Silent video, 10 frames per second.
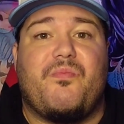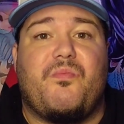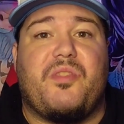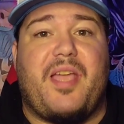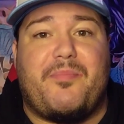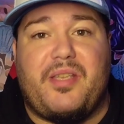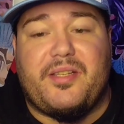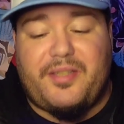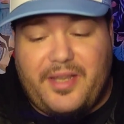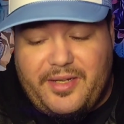with that being
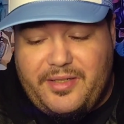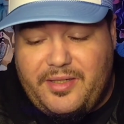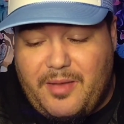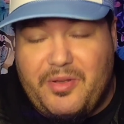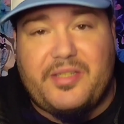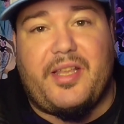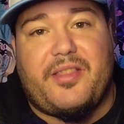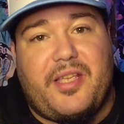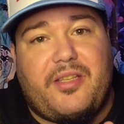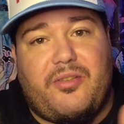said, I'm going to say
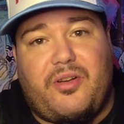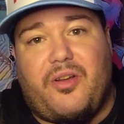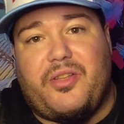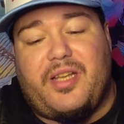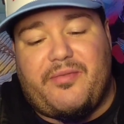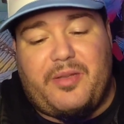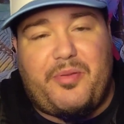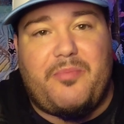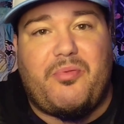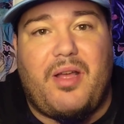thank you to all the lovely
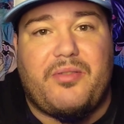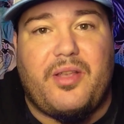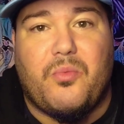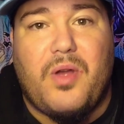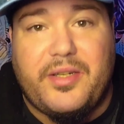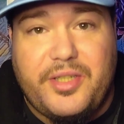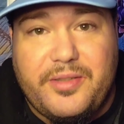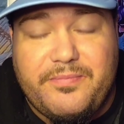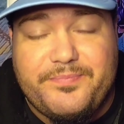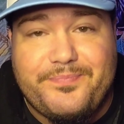people out there
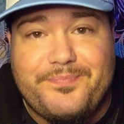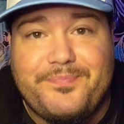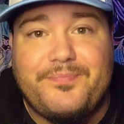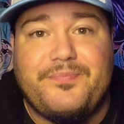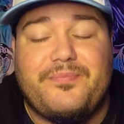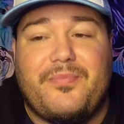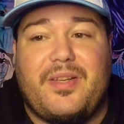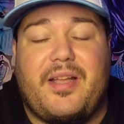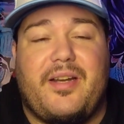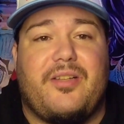watching.
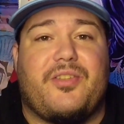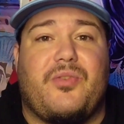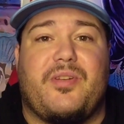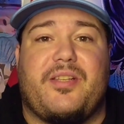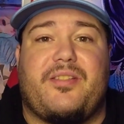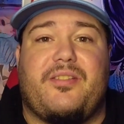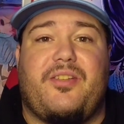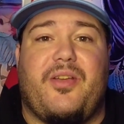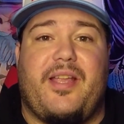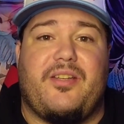And I also want to
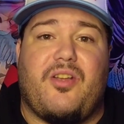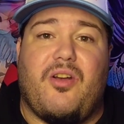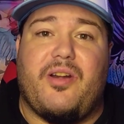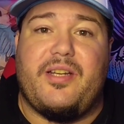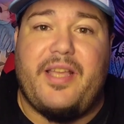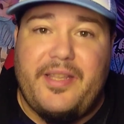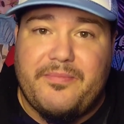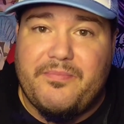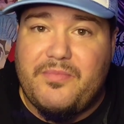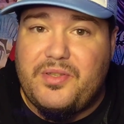go ahead and call it a
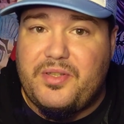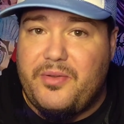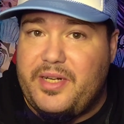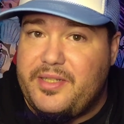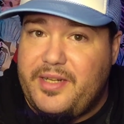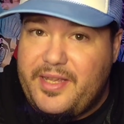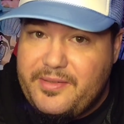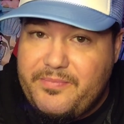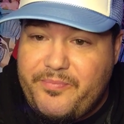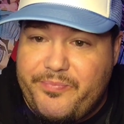day. So it is a
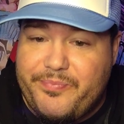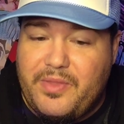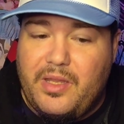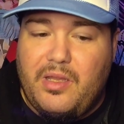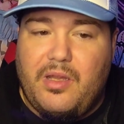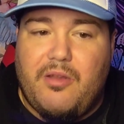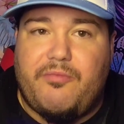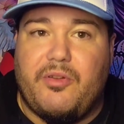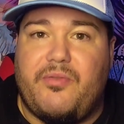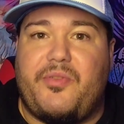day.
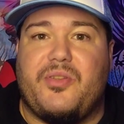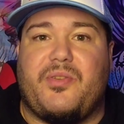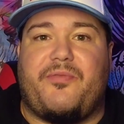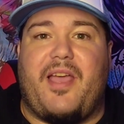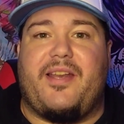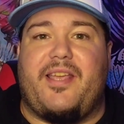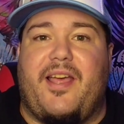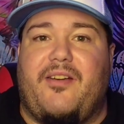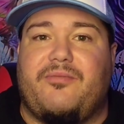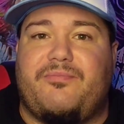Food Reviews with Fatty
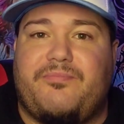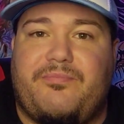out.